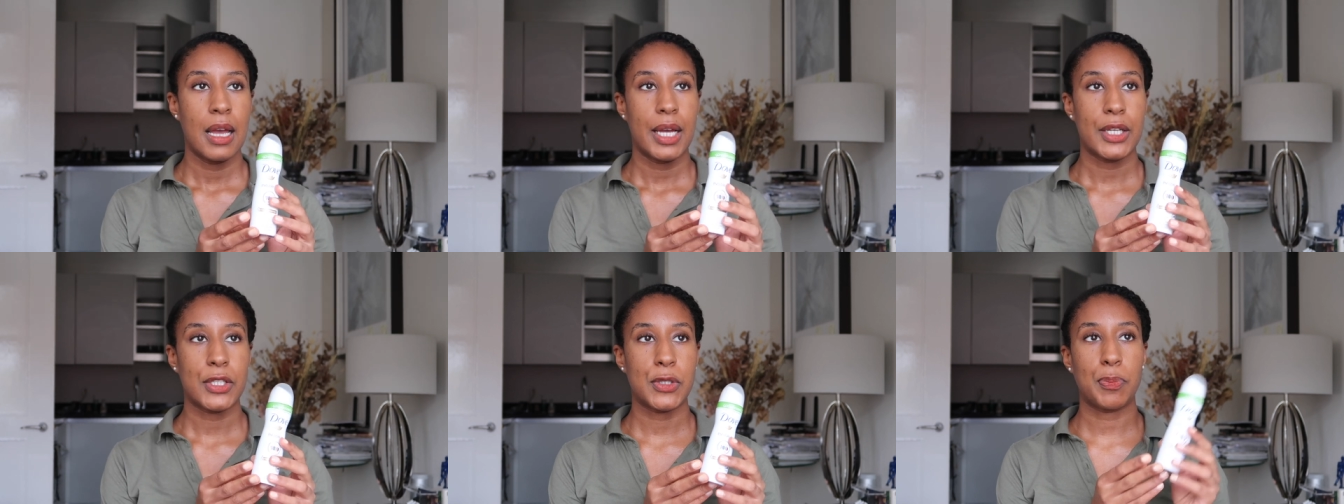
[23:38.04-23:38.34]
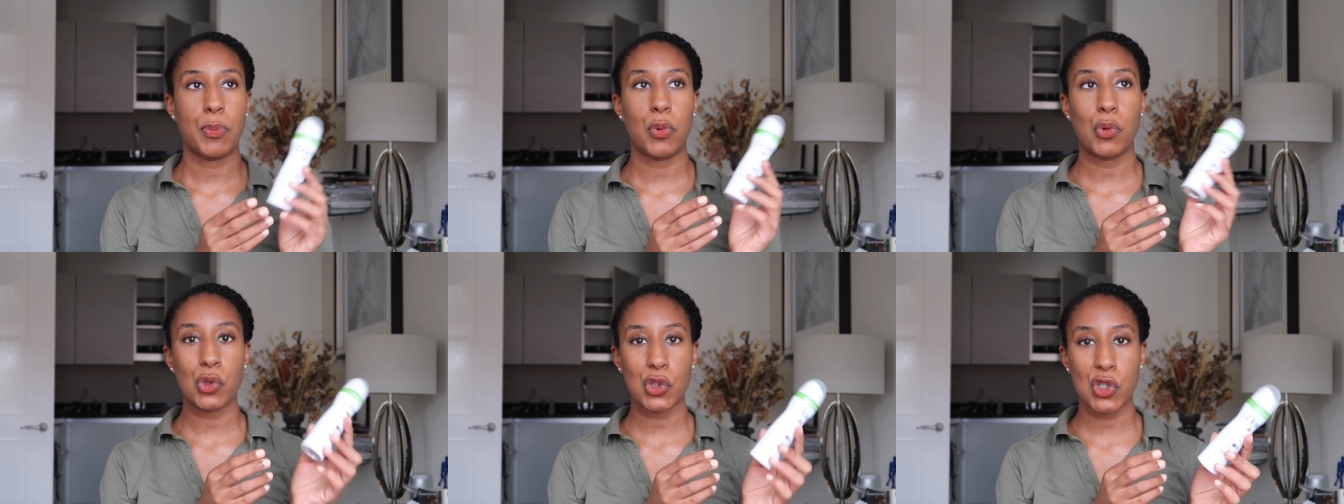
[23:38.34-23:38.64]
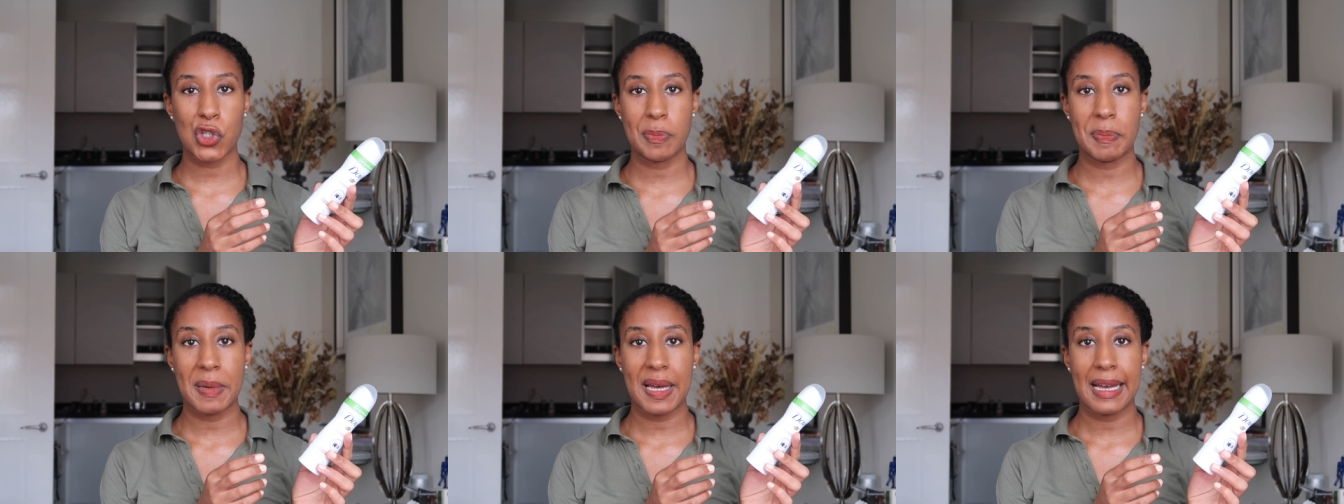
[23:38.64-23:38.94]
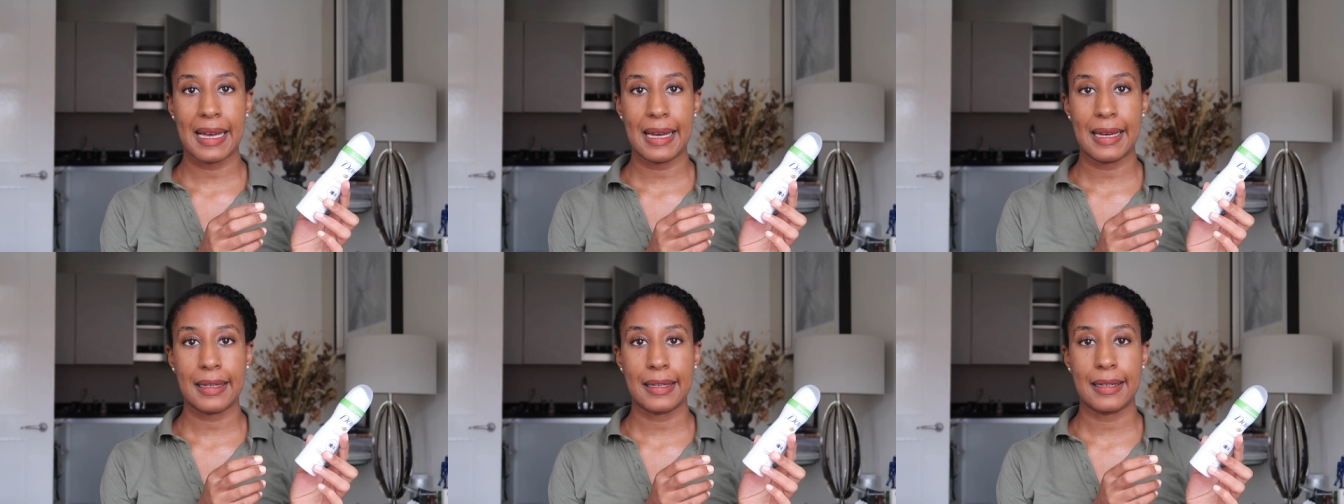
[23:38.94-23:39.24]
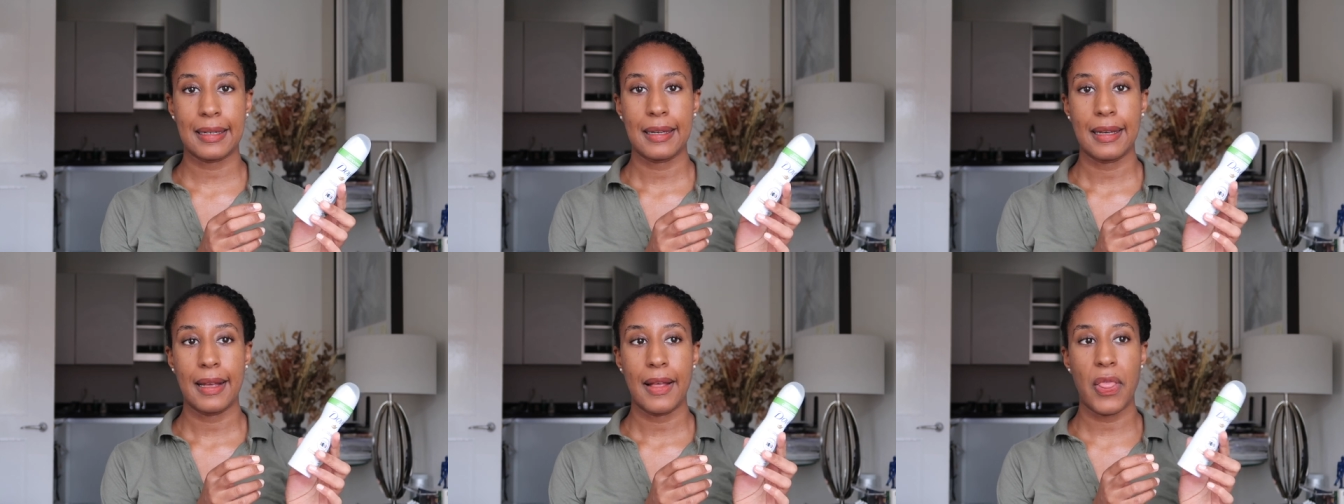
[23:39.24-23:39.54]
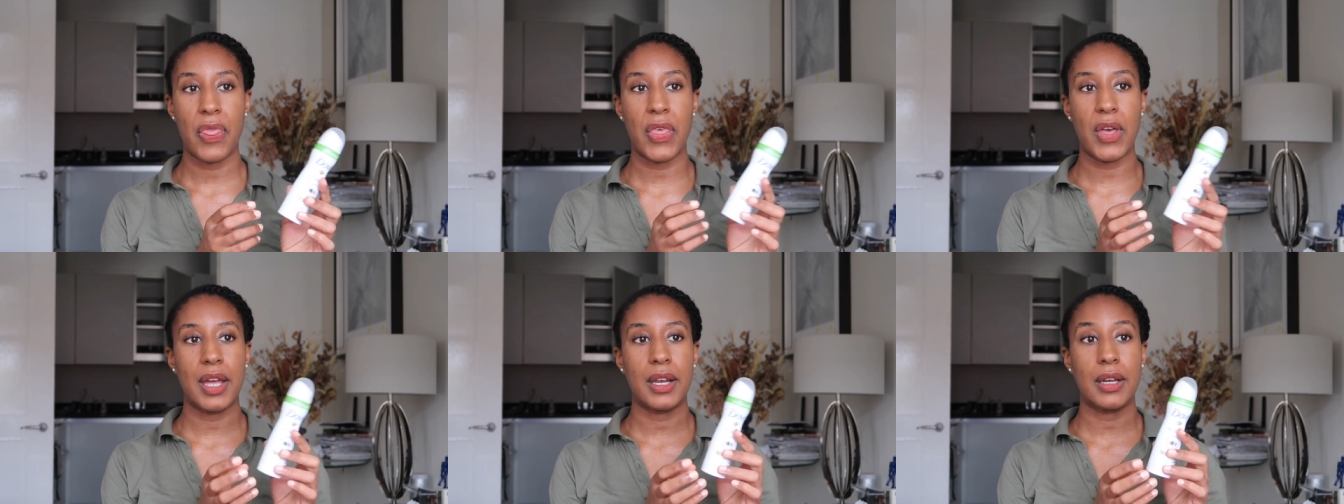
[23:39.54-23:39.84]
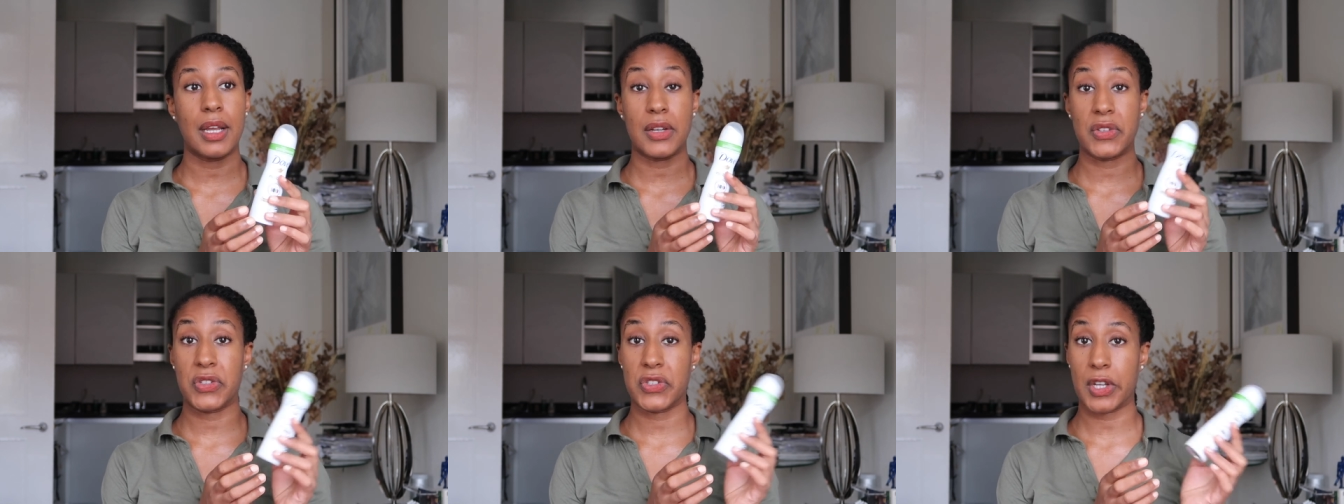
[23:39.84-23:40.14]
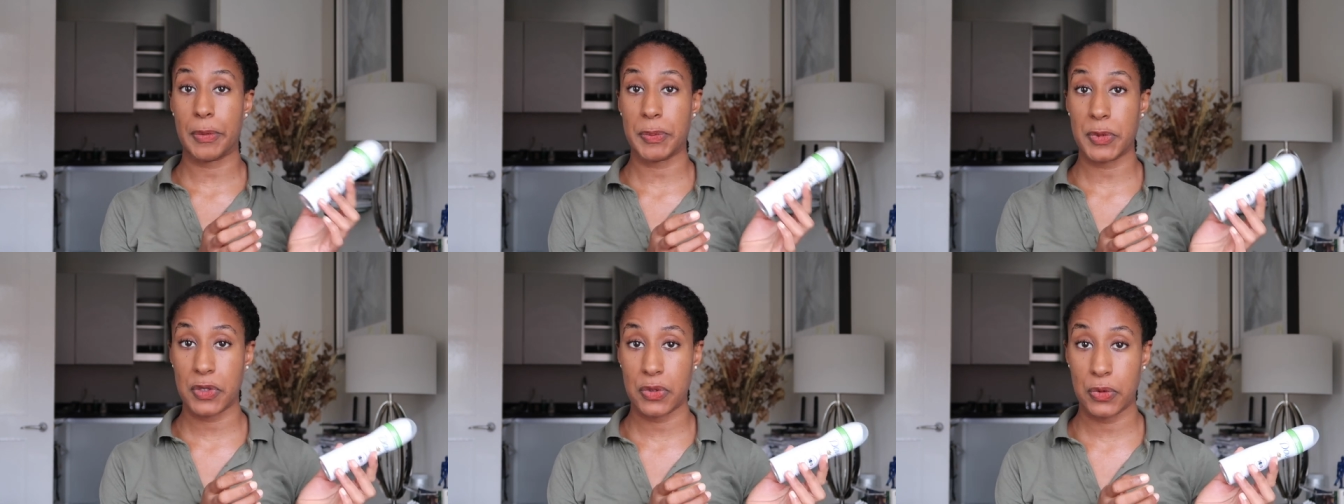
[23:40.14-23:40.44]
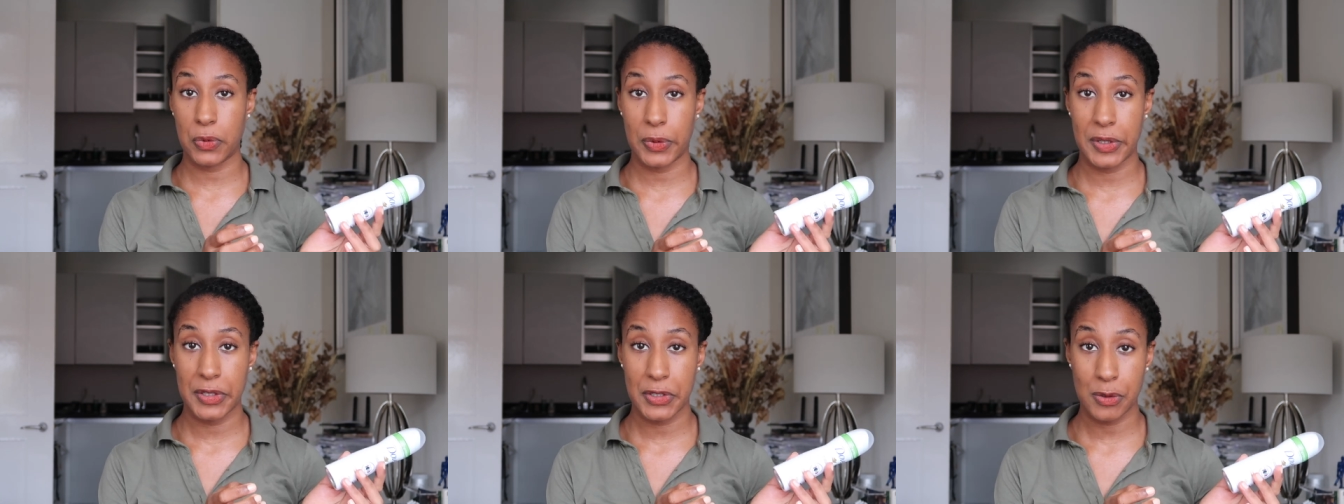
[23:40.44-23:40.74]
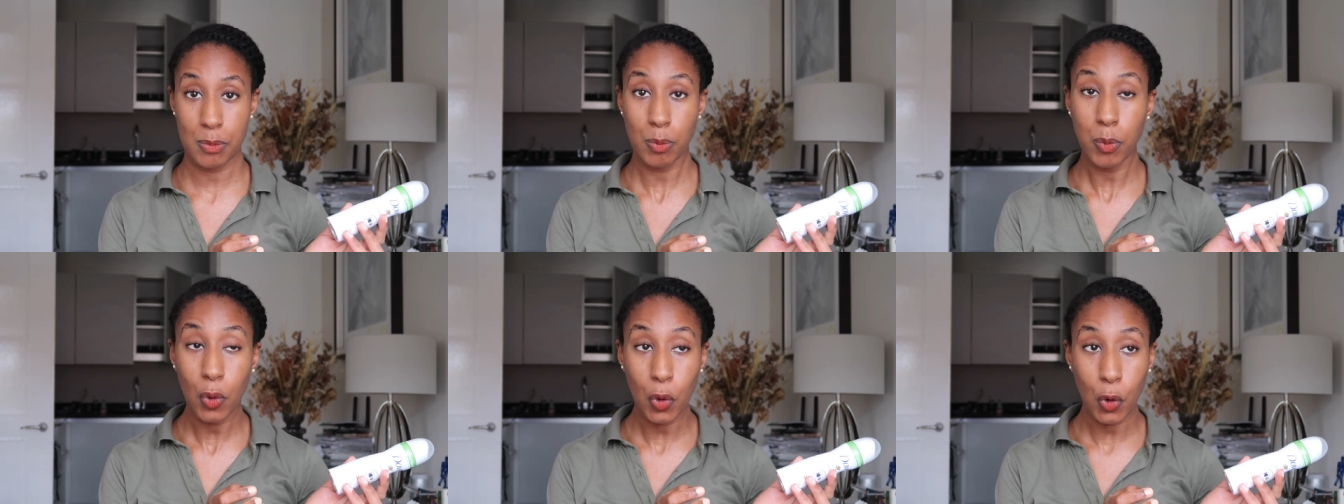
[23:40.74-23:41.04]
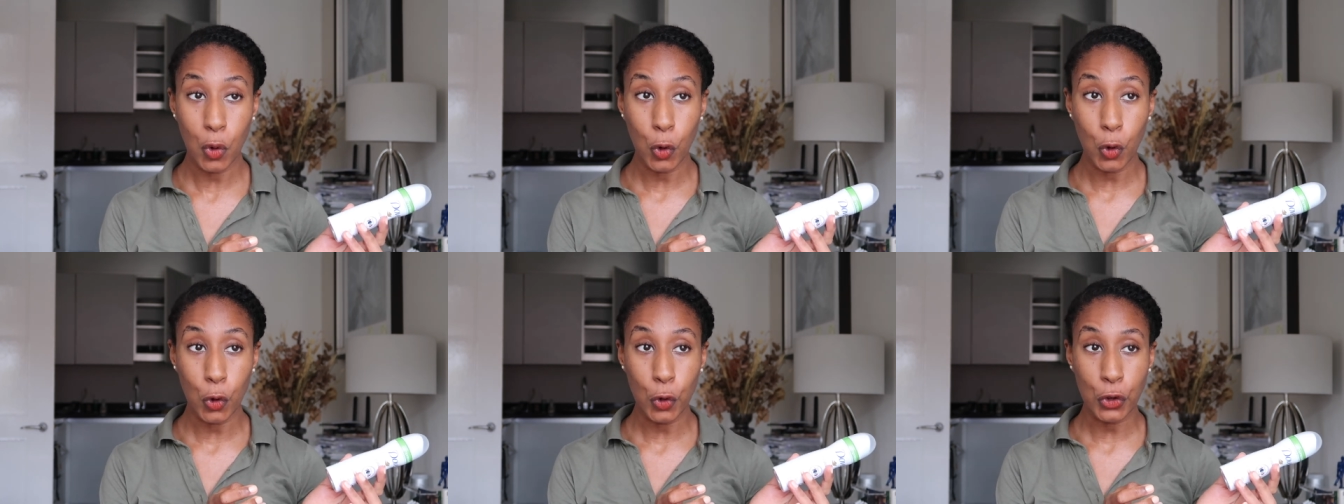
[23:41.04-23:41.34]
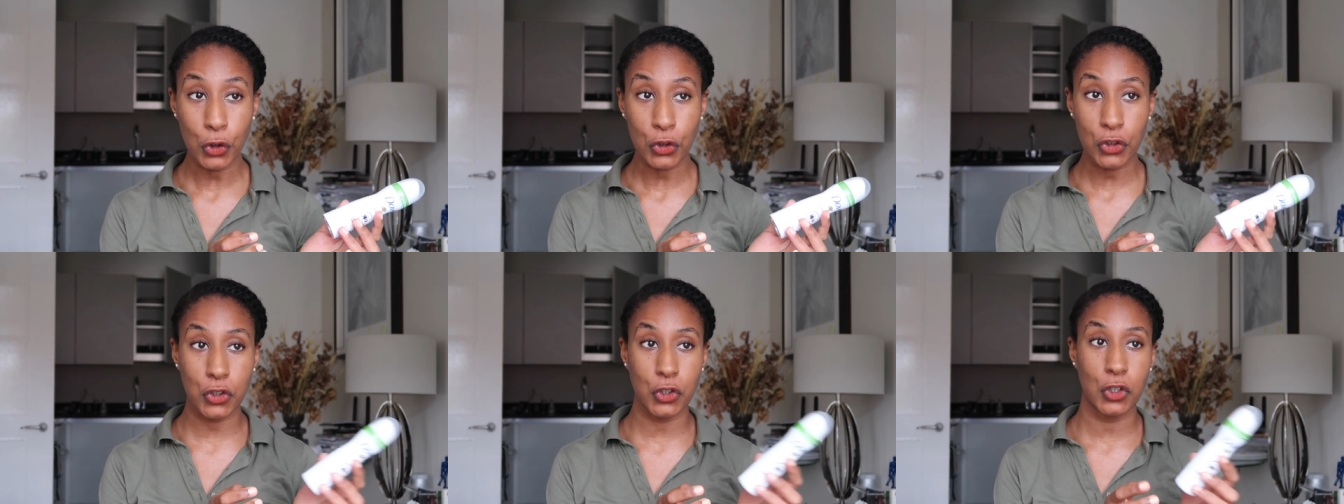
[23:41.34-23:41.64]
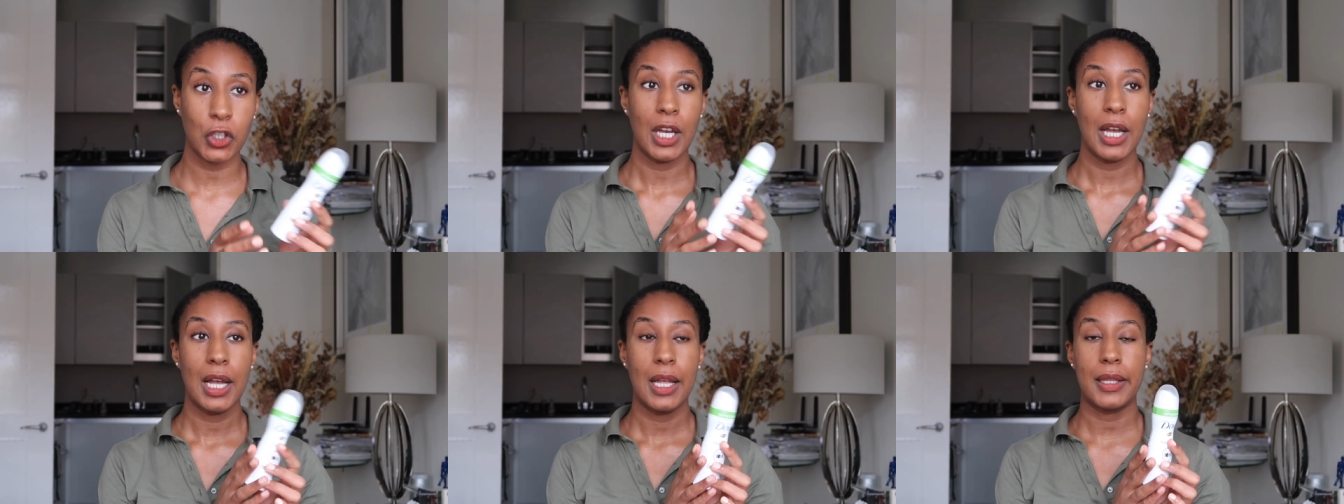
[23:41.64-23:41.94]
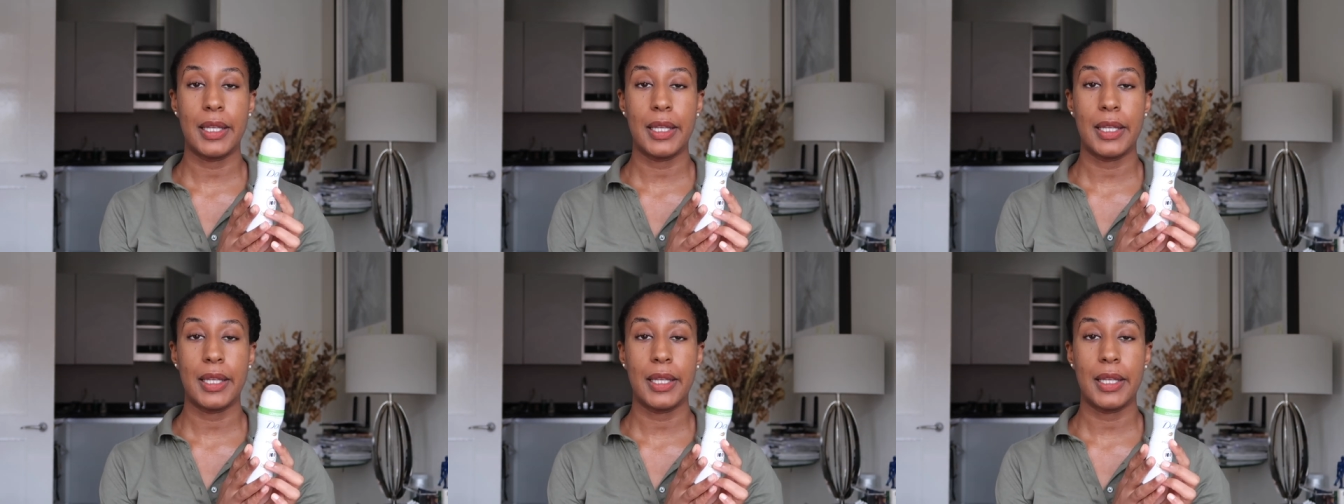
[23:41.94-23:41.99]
a sports bag, then I stopped doing sports,